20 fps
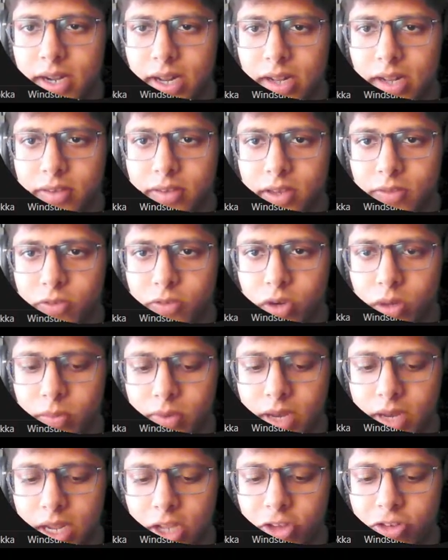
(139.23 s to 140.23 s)
I'll say from
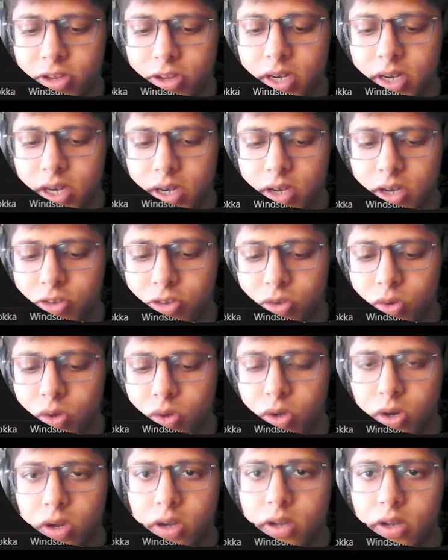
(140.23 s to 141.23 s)

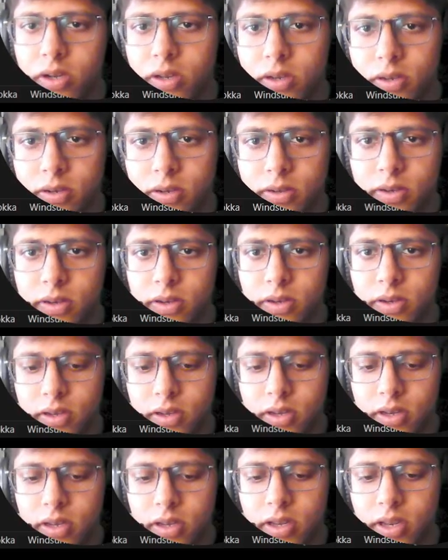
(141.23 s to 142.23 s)
langchain_grok
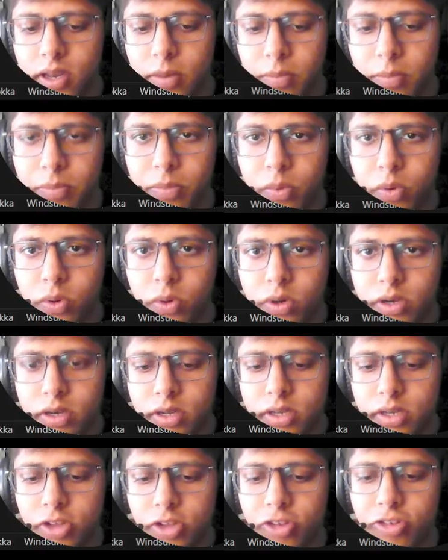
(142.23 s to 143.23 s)
import
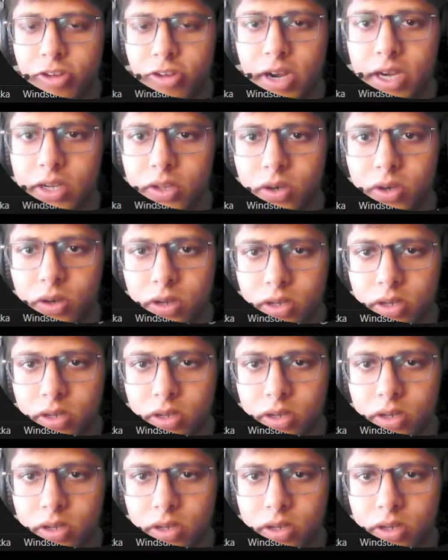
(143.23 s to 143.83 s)
chatgrok,